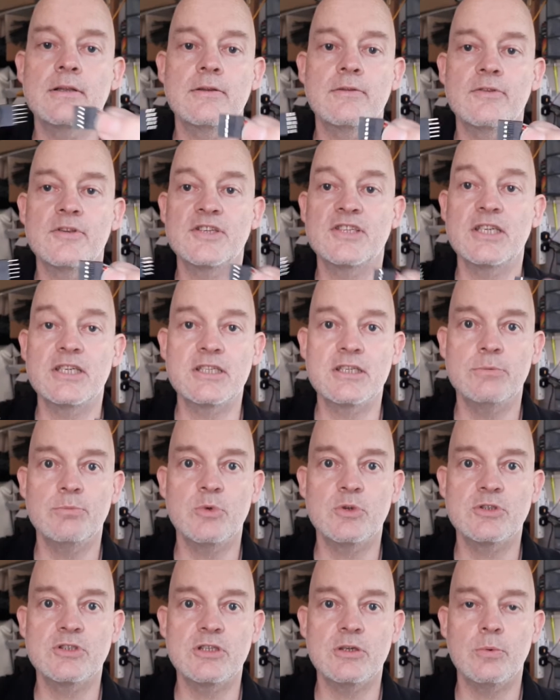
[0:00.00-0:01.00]
the system
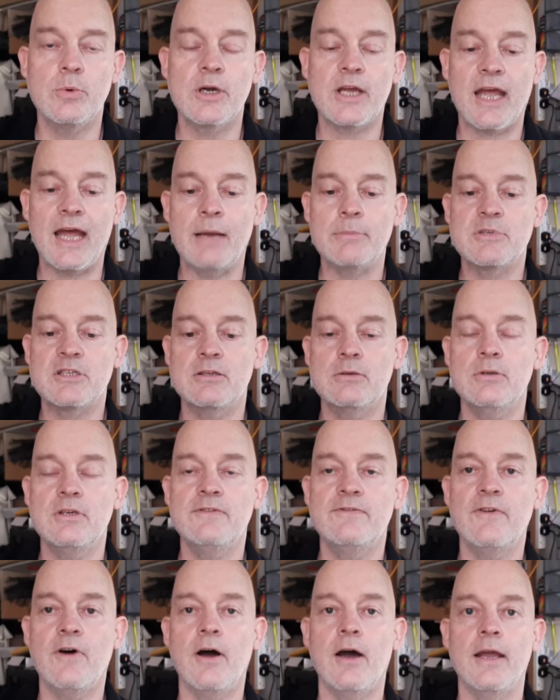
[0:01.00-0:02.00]
will still work absolutely
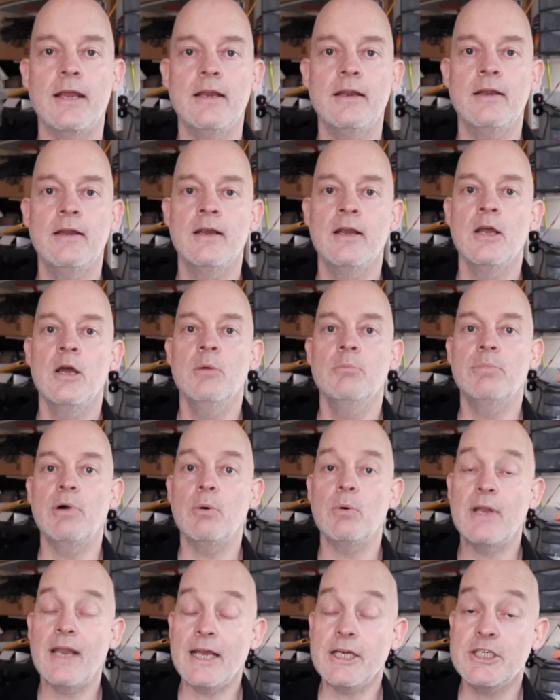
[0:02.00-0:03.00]
fine, but
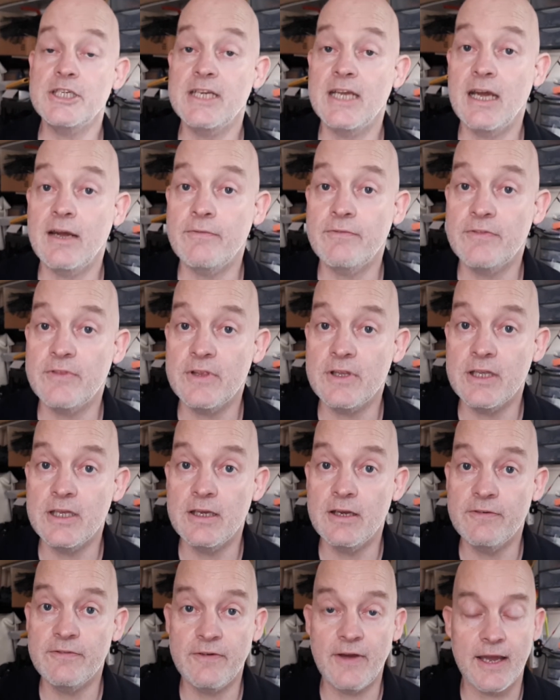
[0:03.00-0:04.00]
will actually have the
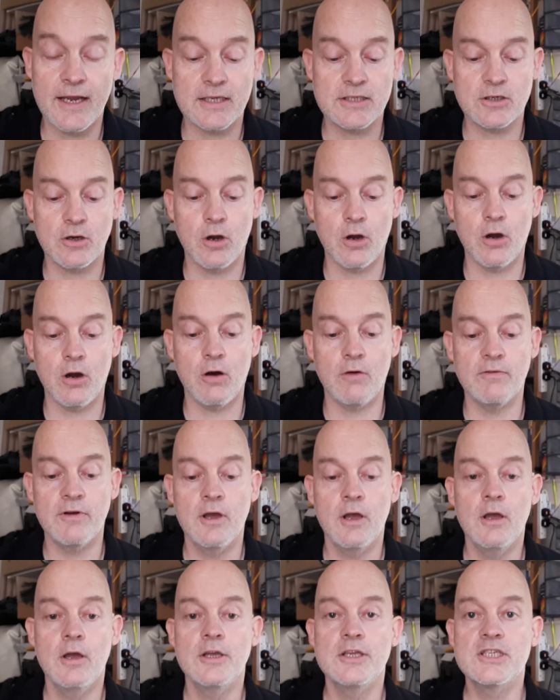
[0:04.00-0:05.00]
effect of
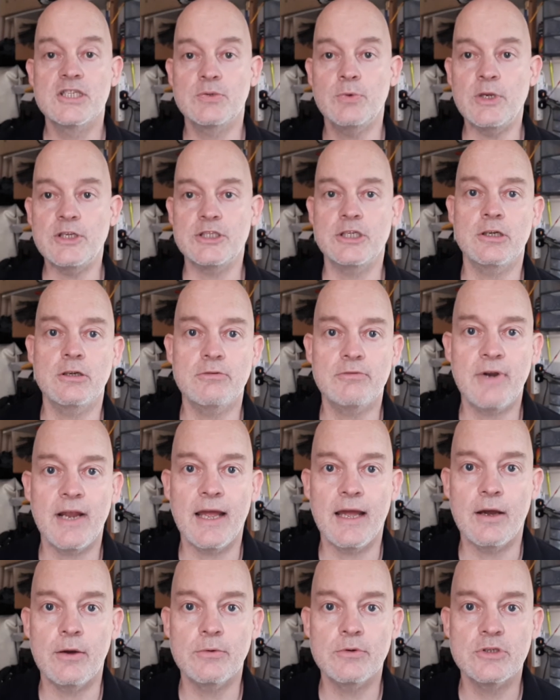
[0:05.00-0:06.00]
switching
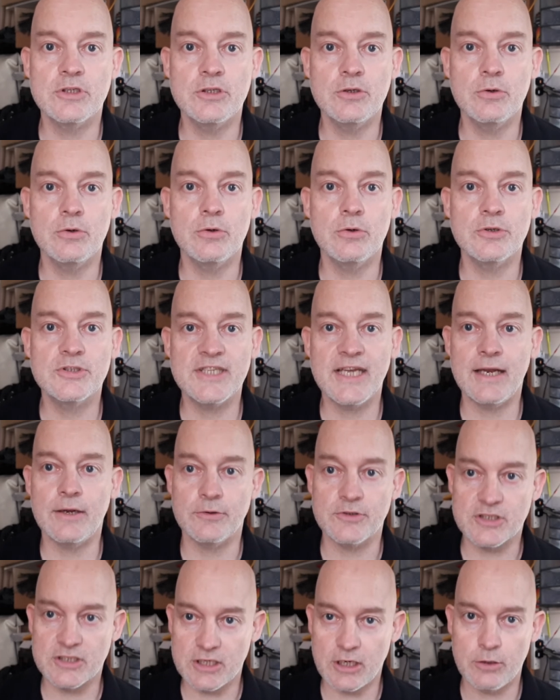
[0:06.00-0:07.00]
around your
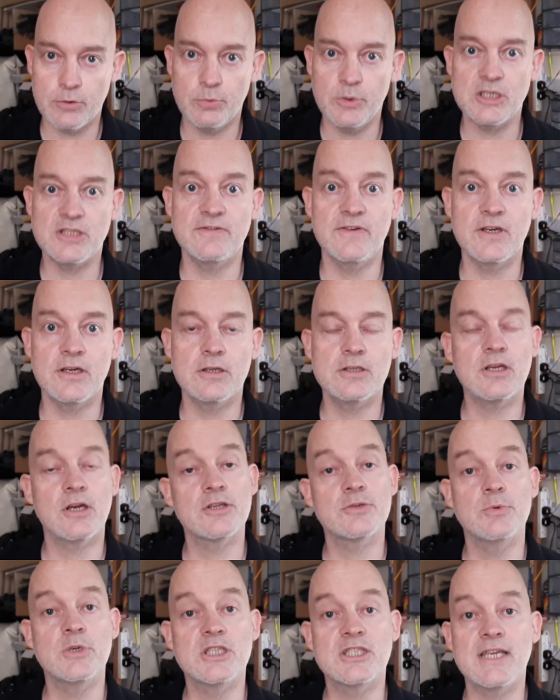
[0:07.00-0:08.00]
sounds, so which finger
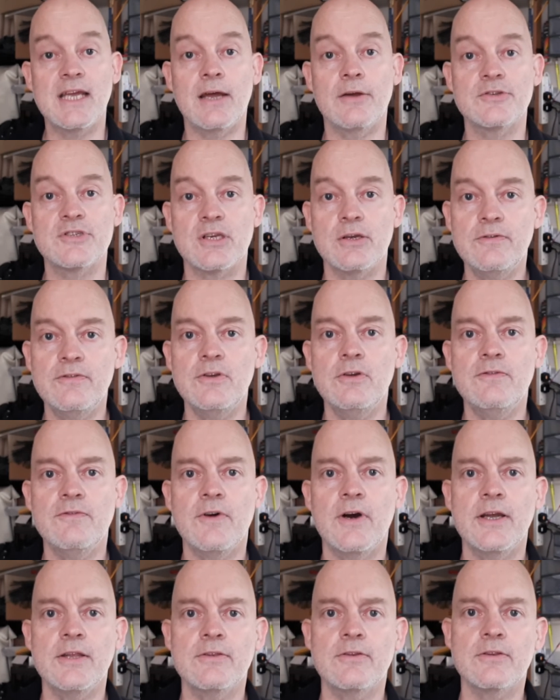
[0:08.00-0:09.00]
does which sound. So if you
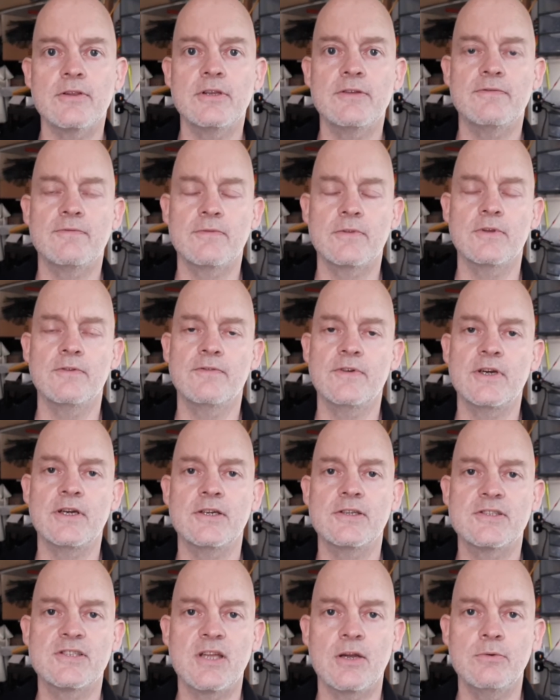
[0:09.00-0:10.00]
find that the
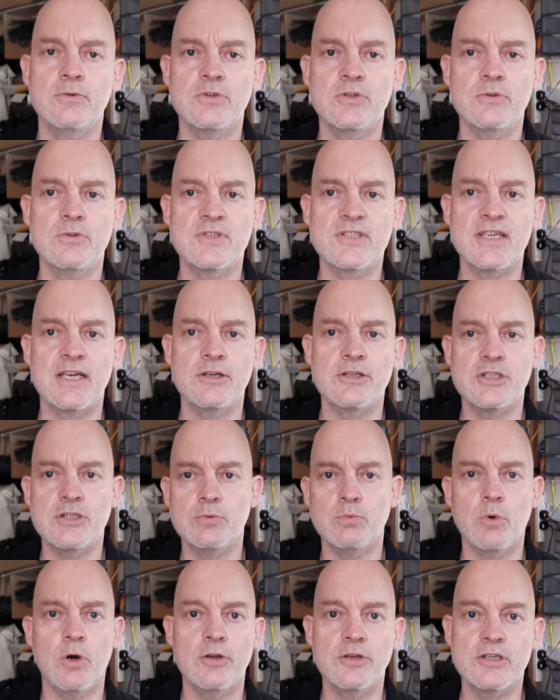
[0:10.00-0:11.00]
fingers don't do the sounds you
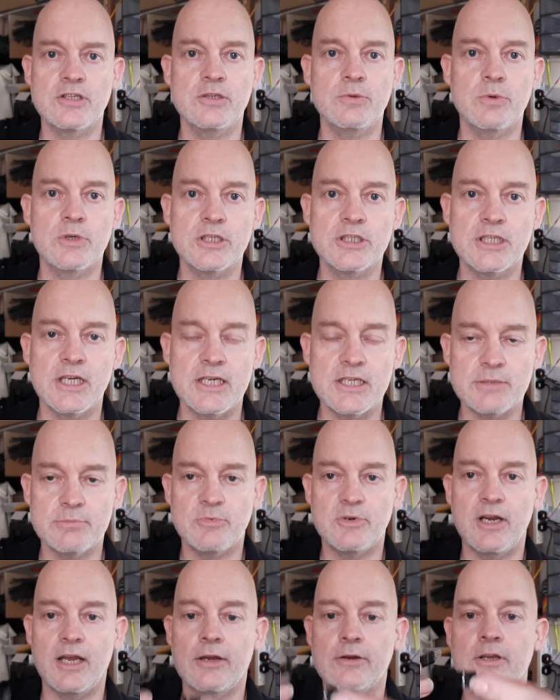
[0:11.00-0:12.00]
want and you want to change them
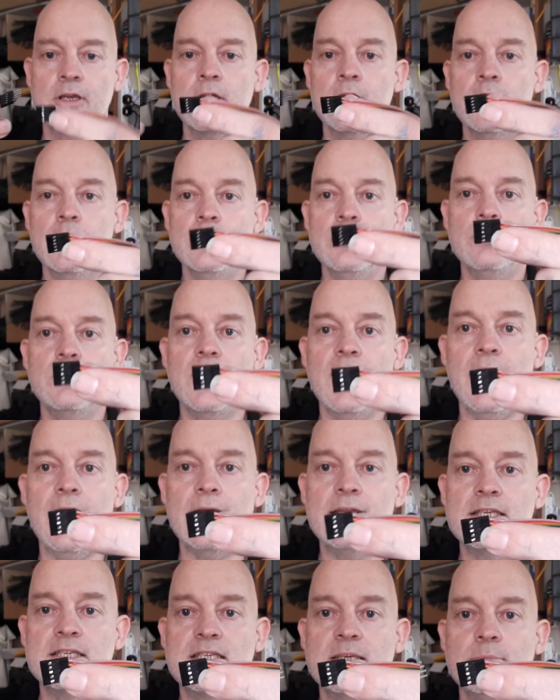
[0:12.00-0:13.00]
around, you
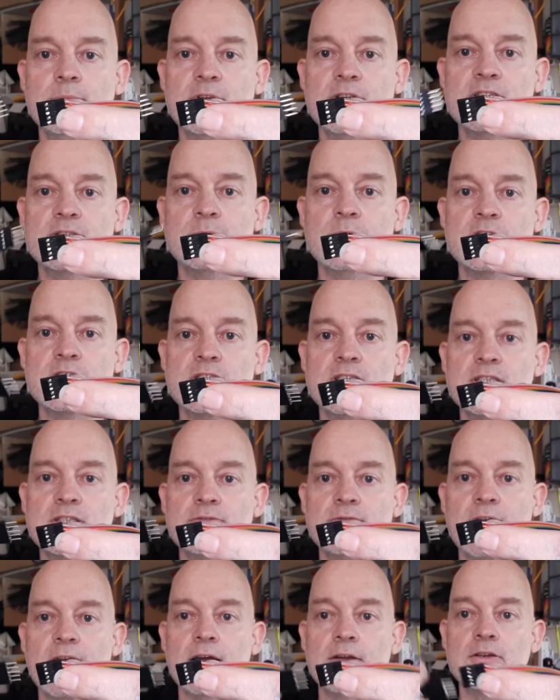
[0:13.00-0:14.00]
can simply switch these
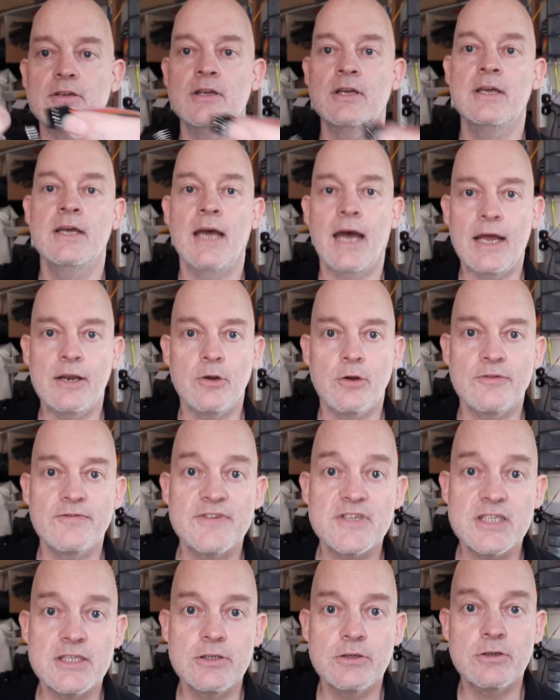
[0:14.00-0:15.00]
around, and
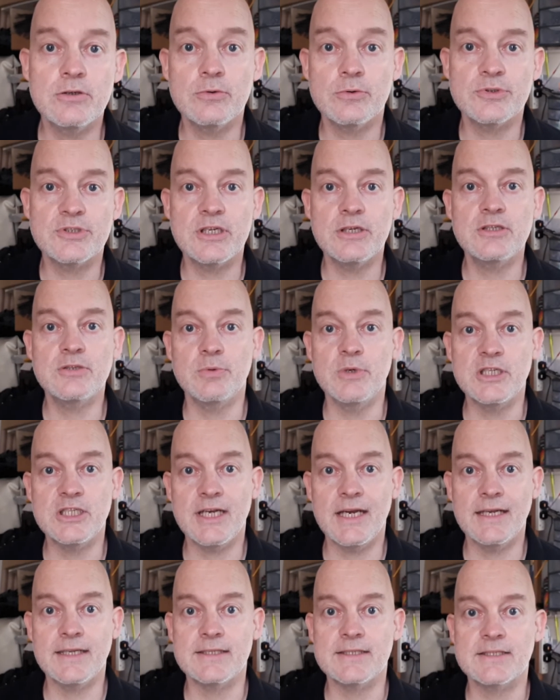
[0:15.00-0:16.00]
obviously you can also switch
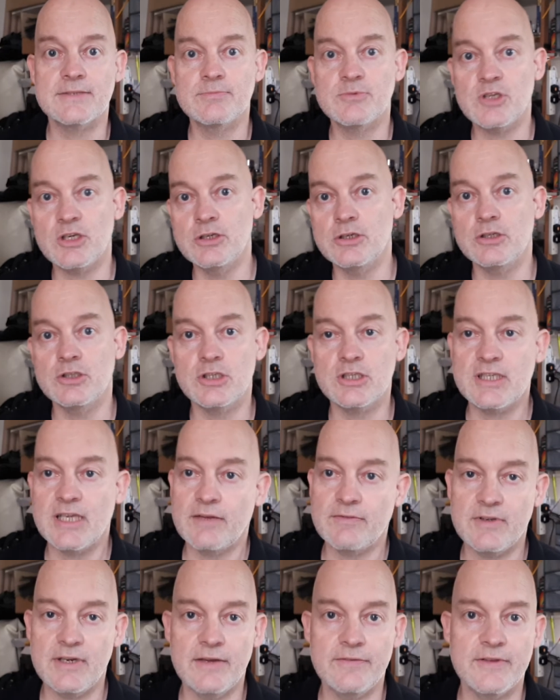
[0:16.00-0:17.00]
hands, so you can just have
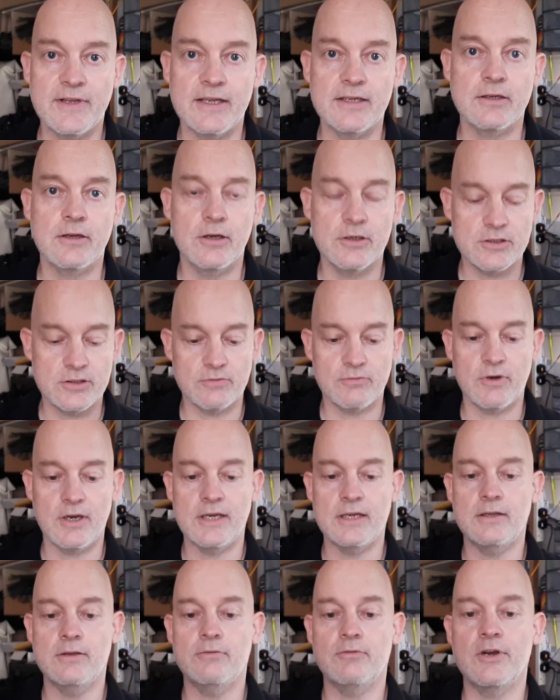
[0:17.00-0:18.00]
the left hand going to the
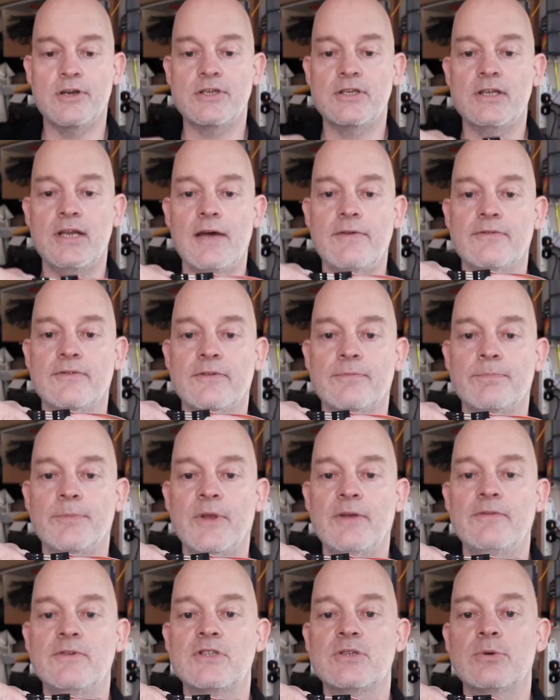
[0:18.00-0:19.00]
right and the right to the left,
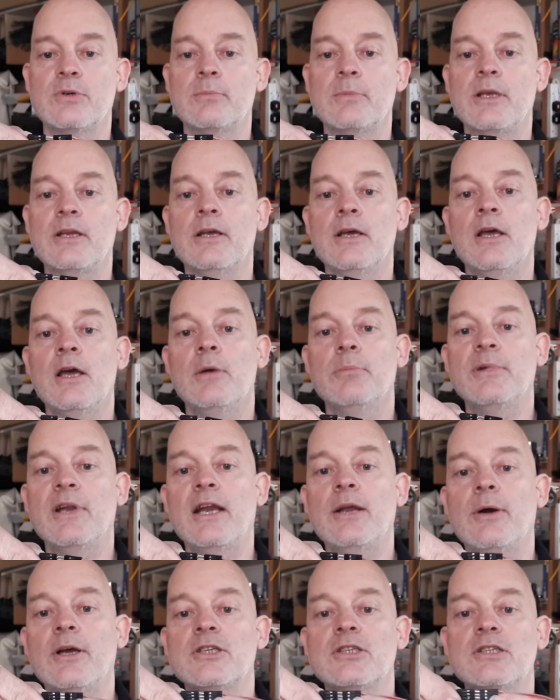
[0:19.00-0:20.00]
if you see what I mean. But
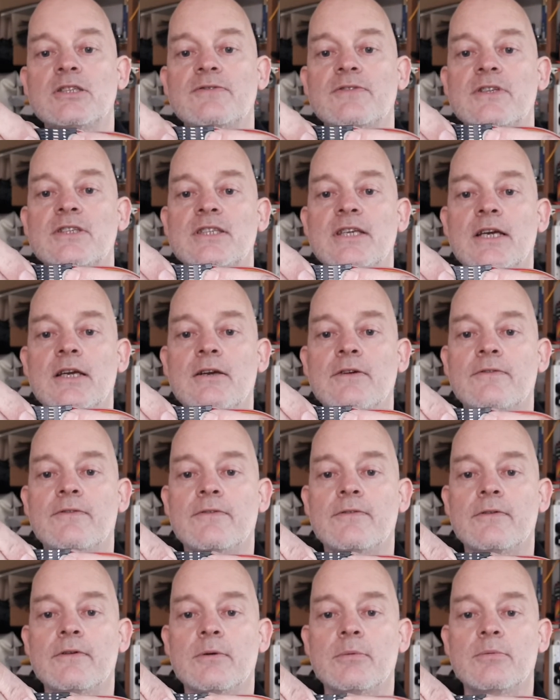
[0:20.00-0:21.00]
anyway, just for the sake of
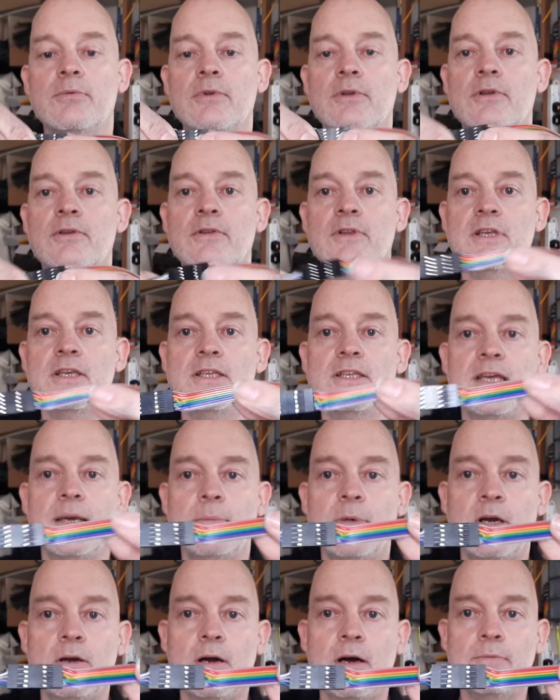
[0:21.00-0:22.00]
the
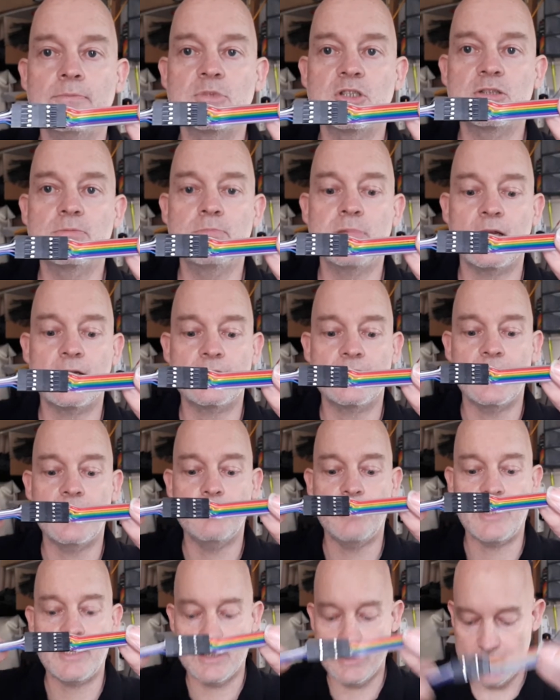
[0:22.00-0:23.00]
demo, I've just plugged that
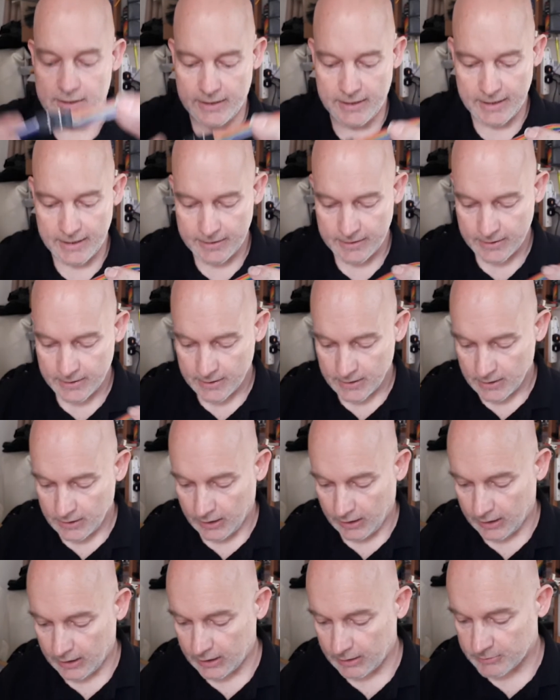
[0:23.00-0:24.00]
back in there.
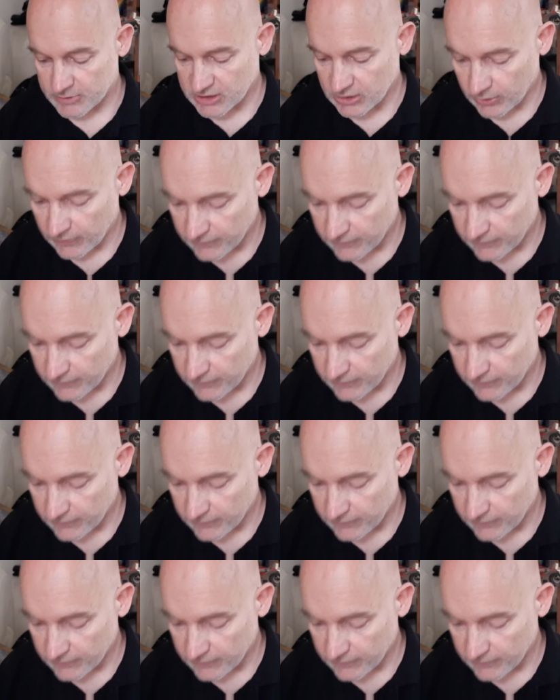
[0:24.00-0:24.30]
So